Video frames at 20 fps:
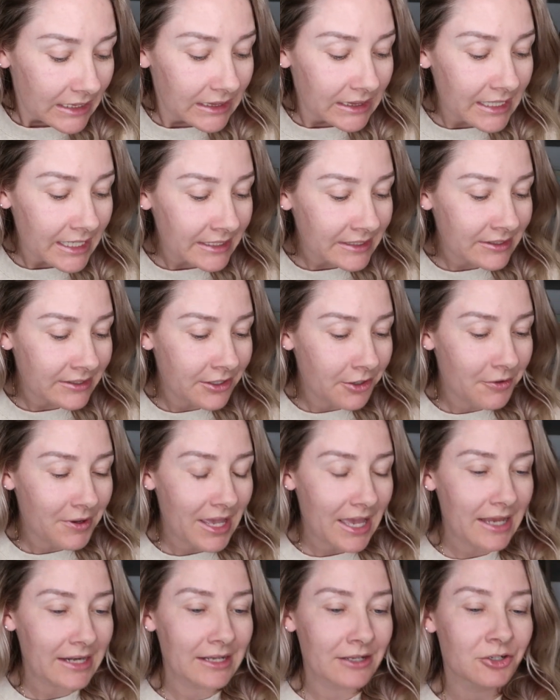let's go
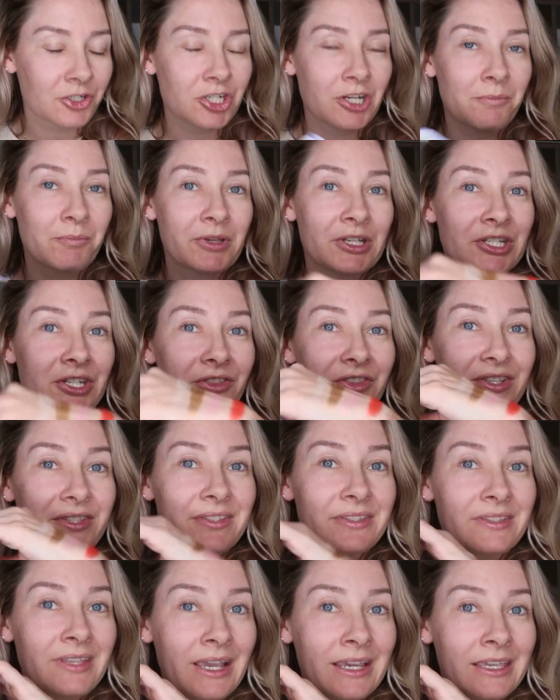ahead and jump into the
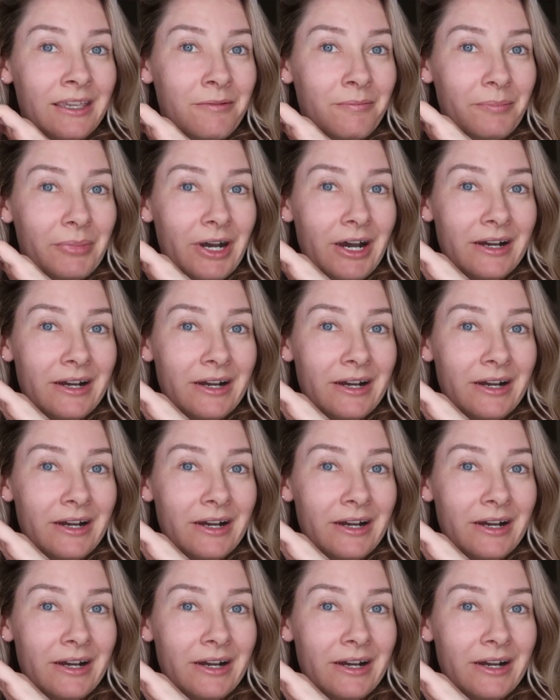second